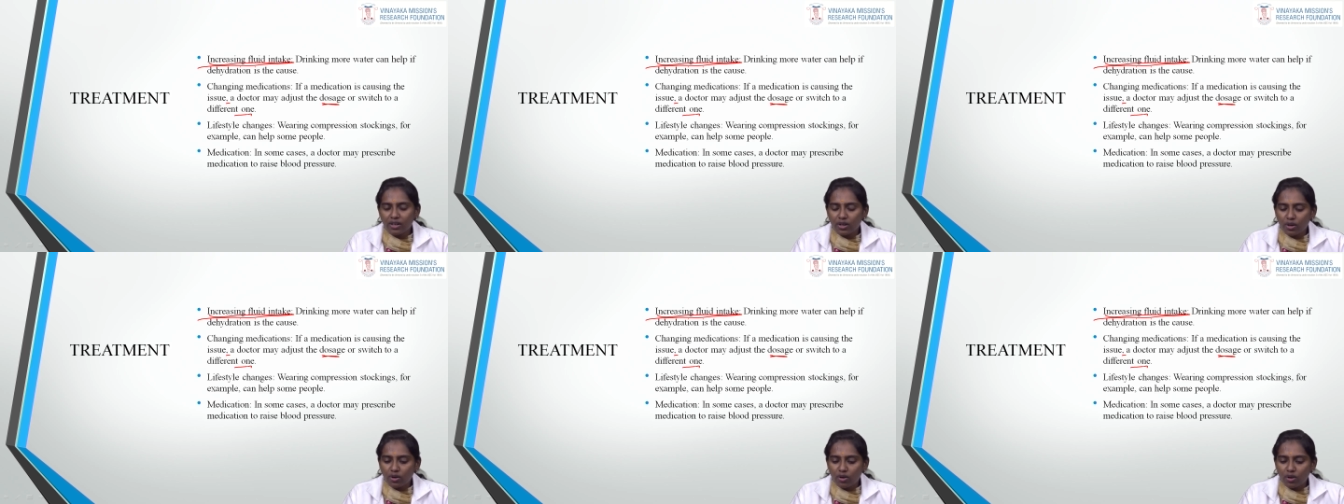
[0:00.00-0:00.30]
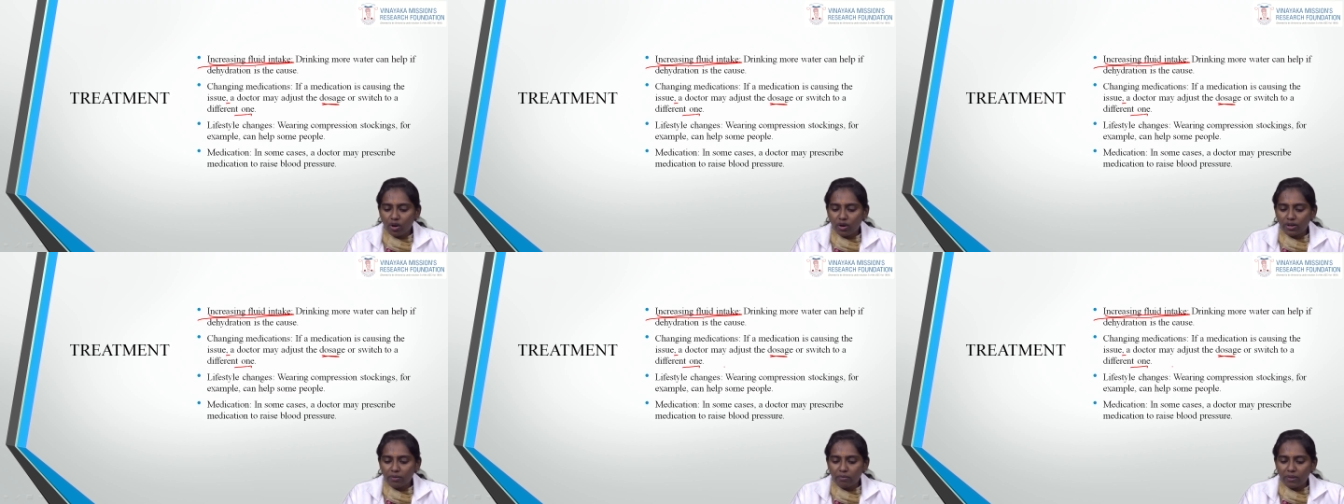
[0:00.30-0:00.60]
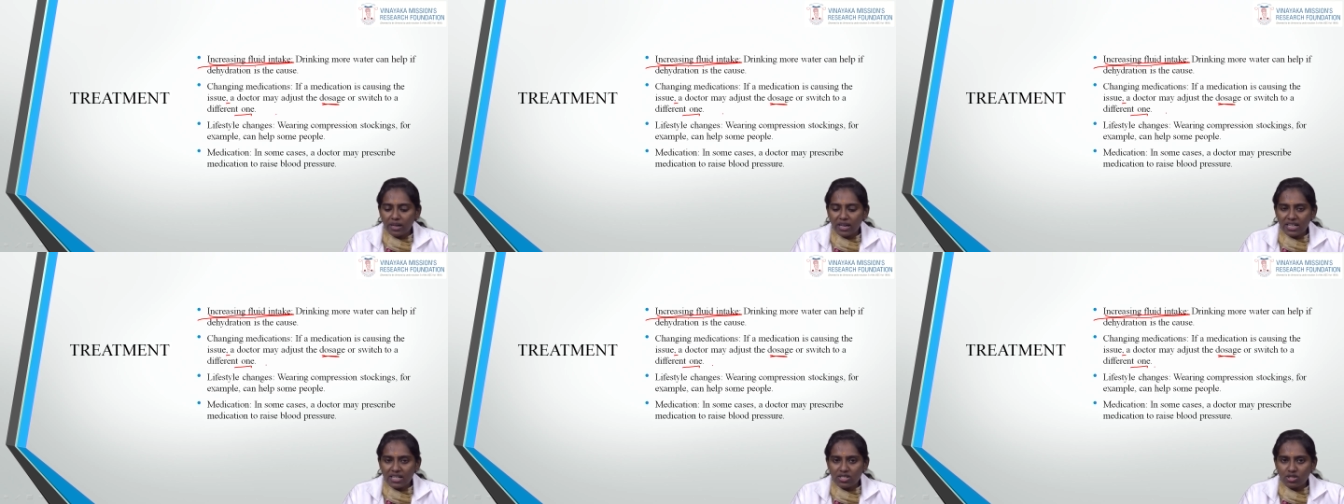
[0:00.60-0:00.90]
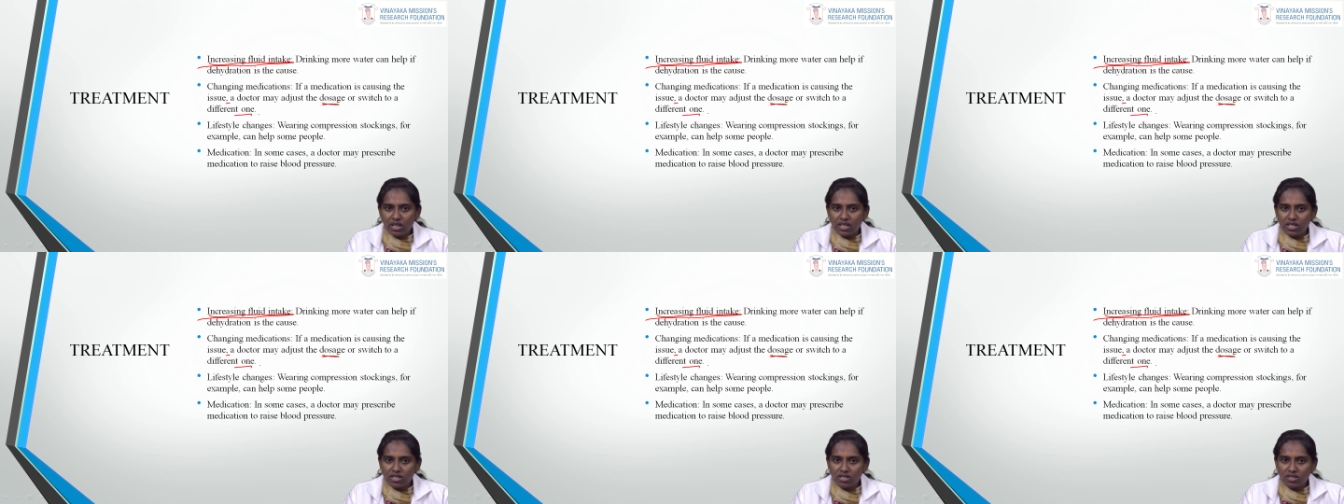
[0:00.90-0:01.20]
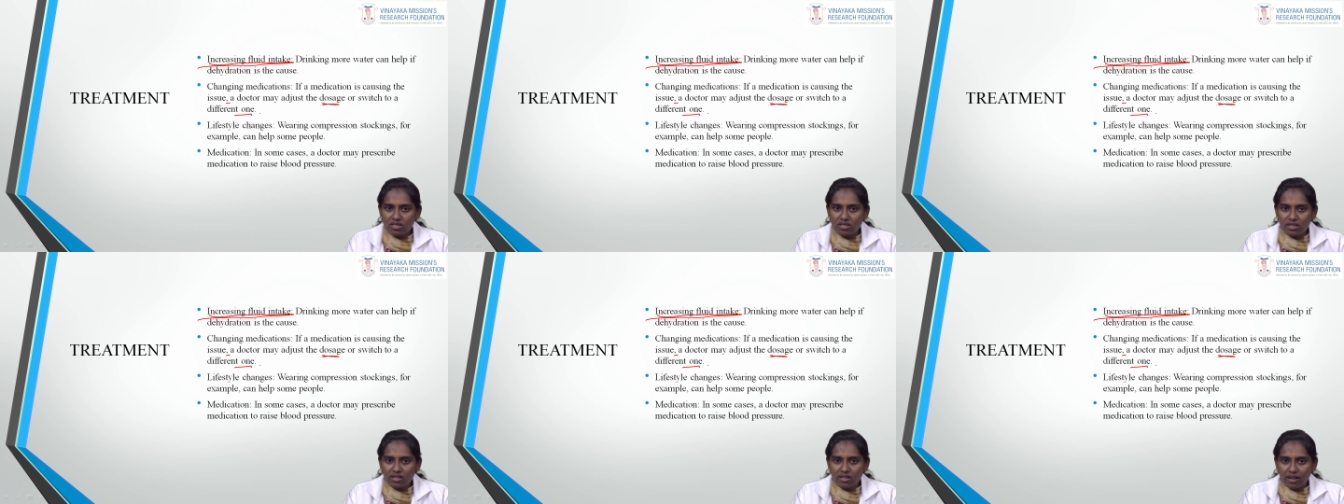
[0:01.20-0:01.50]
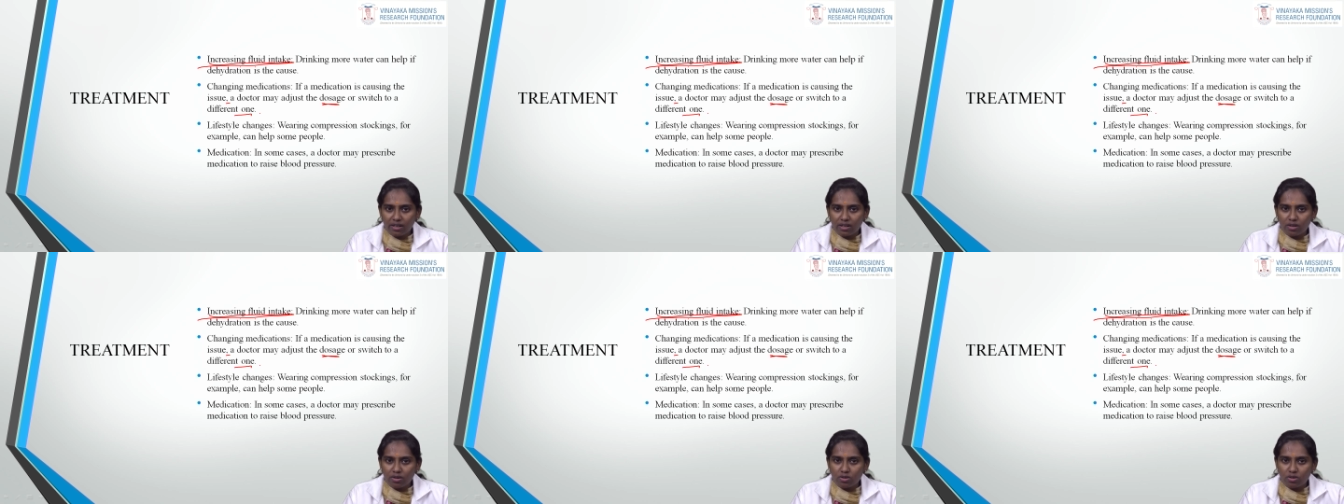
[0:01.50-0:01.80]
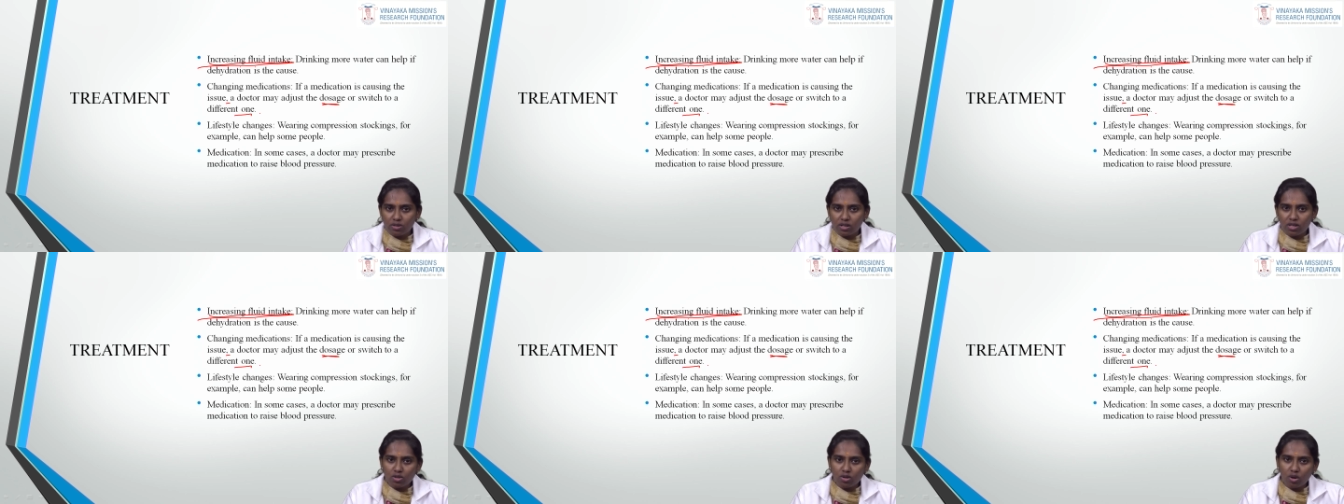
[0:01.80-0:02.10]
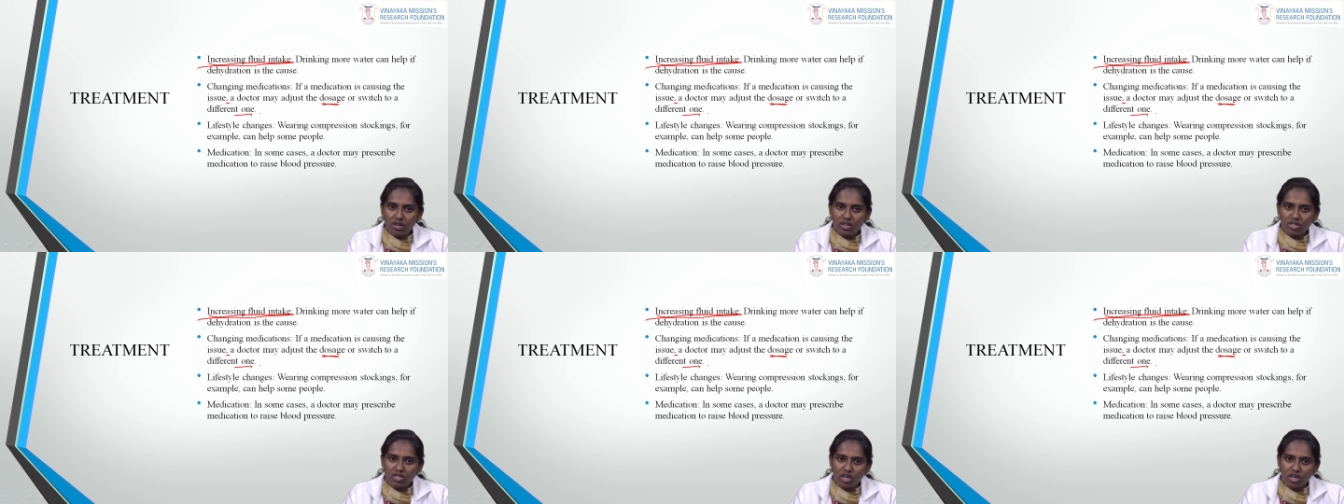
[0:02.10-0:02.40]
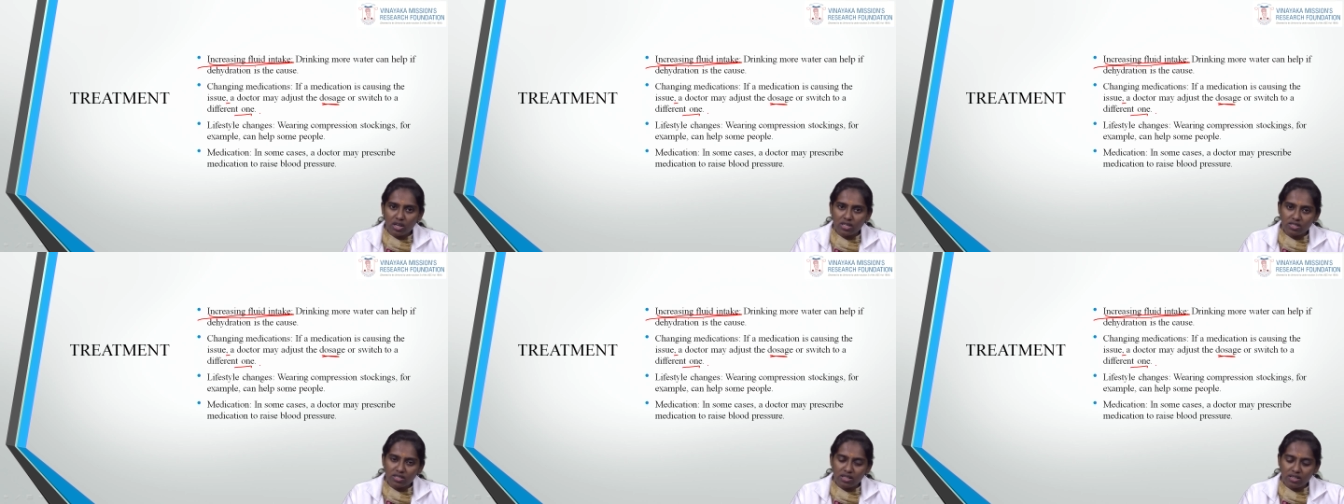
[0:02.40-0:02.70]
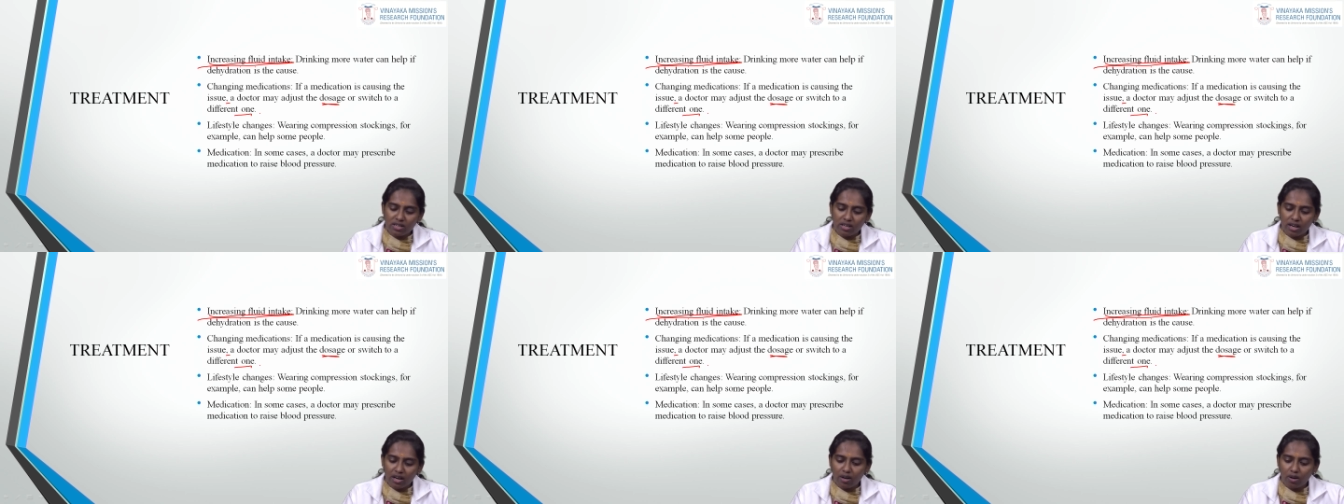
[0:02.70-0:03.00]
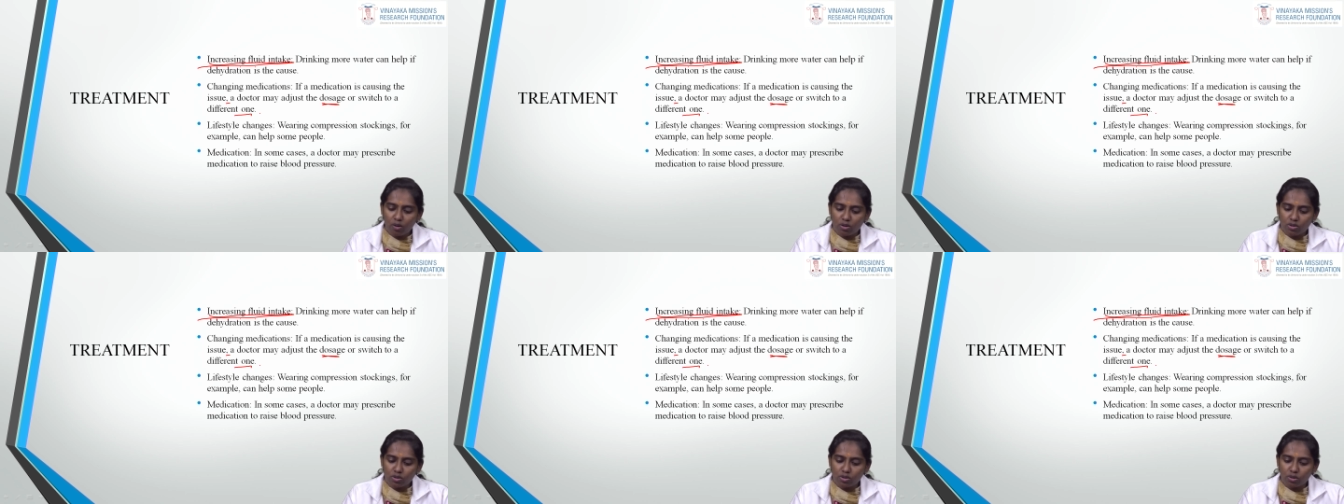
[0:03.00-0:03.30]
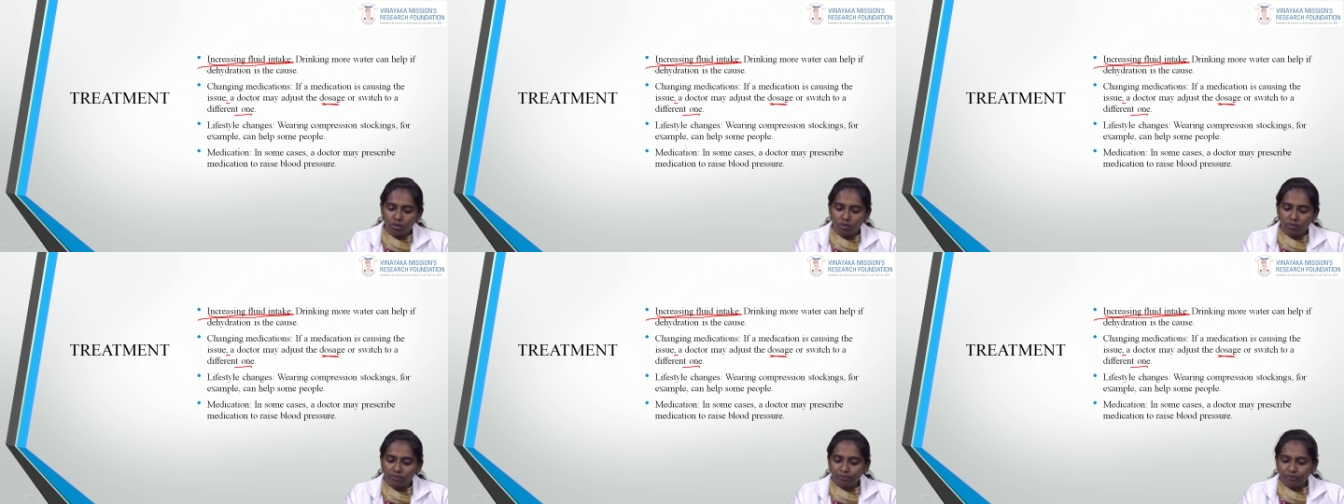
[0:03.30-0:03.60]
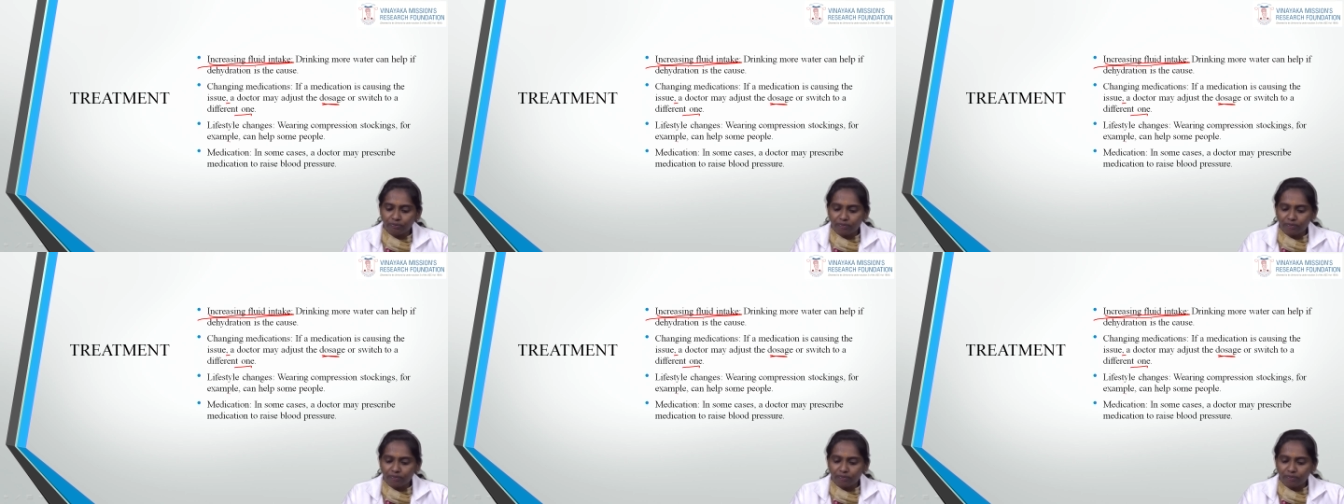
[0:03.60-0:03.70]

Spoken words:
Your doctor may change the drug dosage or change the drug also.